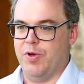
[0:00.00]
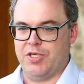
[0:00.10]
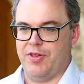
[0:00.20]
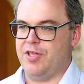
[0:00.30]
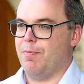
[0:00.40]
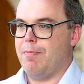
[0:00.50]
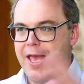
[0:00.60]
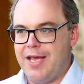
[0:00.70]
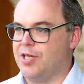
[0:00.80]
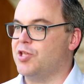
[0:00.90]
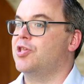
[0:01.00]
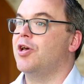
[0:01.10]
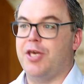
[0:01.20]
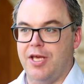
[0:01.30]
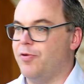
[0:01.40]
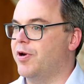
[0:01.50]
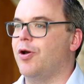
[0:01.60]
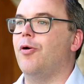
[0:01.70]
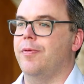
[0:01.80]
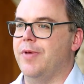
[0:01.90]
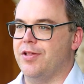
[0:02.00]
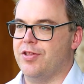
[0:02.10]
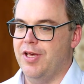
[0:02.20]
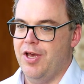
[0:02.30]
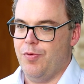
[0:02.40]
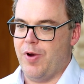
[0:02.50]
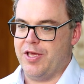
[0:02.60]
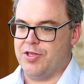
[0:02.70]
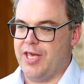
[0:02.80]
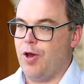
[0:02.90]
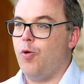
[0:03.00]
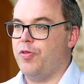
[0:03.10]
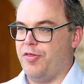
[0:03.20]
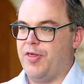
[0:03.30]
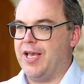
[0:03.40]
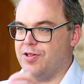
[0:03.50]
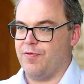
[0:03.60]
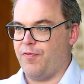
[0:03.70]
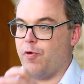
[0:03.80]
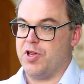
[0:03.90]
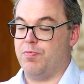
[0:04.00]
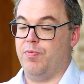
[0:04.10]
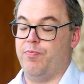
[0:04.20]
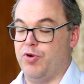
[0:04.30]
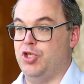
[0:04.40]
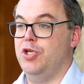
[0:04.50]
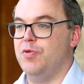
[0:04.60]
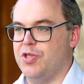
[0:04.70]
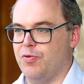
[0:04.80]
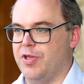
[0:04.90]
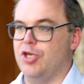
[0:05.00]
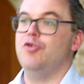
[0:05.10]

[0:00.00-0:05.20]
which are these amazing circular economies, where you see all the things that forests produce, all the